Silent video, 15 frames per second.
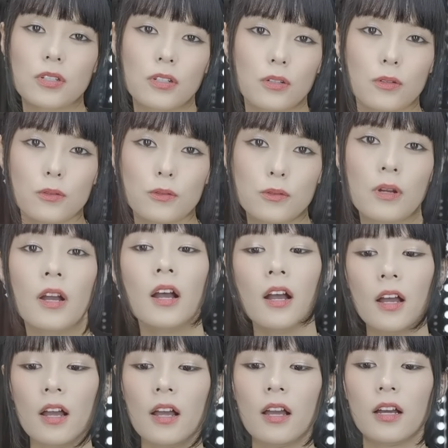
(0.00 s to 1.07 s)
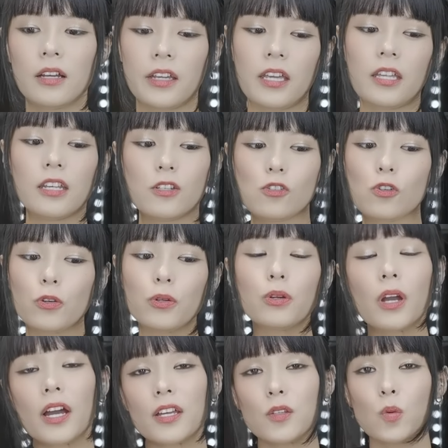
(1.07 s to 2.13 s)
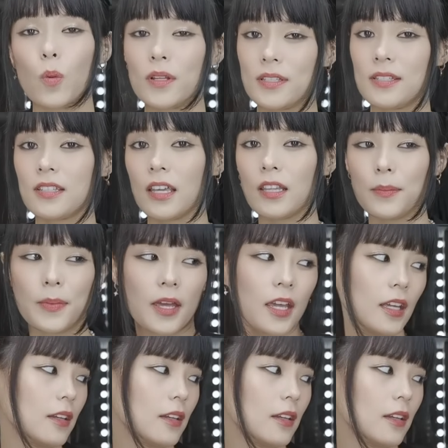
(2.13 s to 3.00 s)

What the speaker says: go ahead and show you guys what's inside the bag.